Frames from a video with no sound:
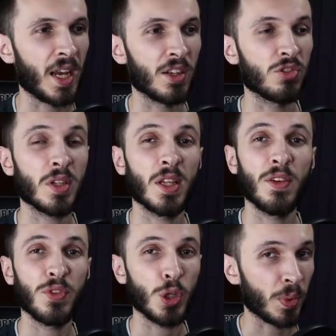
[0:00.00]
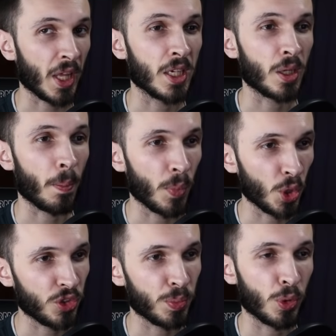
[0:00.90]
And if you're playing
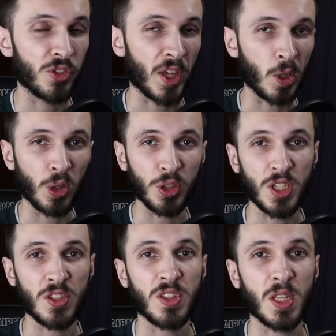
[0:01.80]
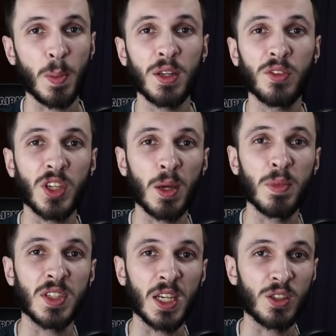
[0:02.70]
multiple psychologists, the amount of
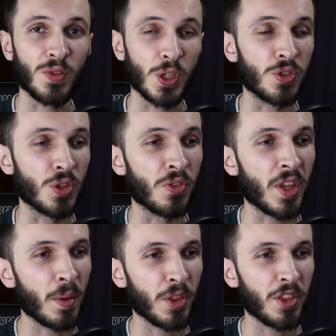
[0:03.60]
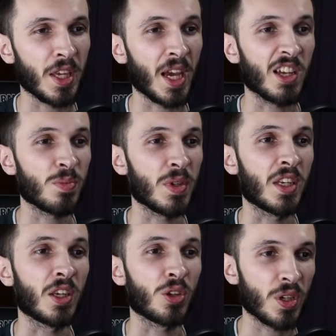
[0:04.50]
time it takes for you to use empathy has
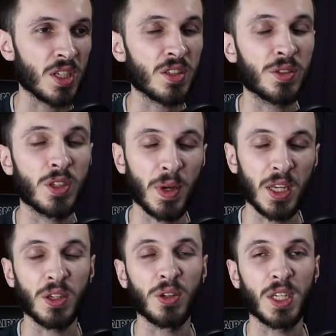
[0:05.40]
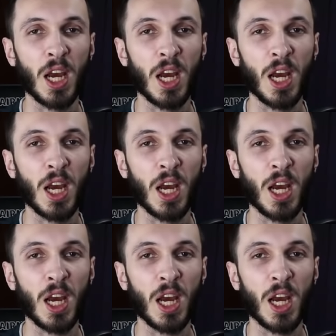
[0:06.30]
been increased depending on